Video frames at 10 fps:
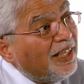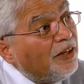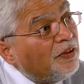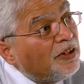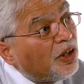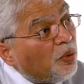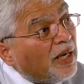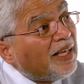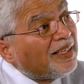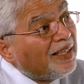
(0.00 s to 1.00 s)
Even the
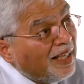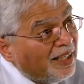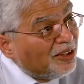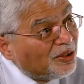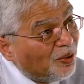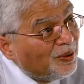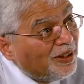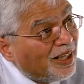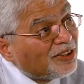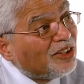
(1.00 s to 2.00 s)
Rwanda killings
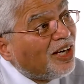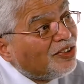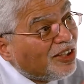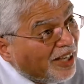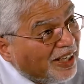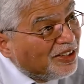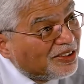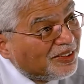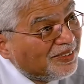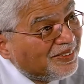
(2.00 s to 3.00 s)
only lasted 100
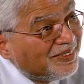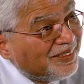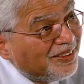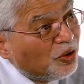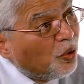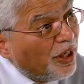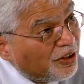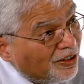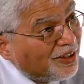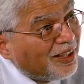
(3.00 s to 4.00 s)
days, though
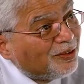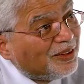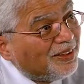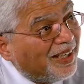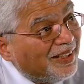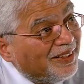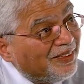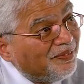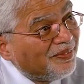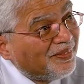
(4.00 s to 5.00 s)
800,000 died.
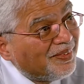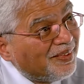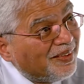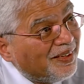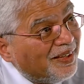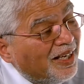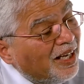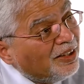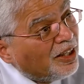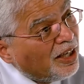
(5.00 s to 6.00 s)

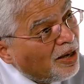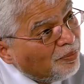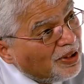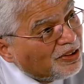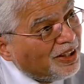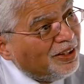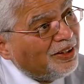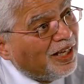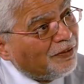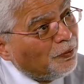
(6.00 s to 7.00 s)
The numbers
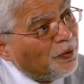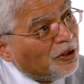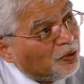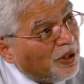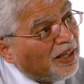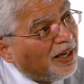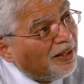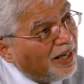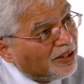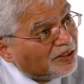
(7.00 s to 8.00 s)
in Darfur and Sudan
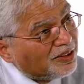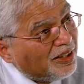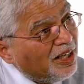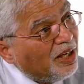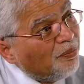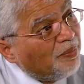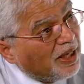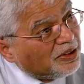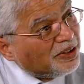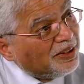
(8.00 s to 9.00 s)
are less,
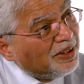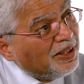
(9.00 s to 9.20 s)
but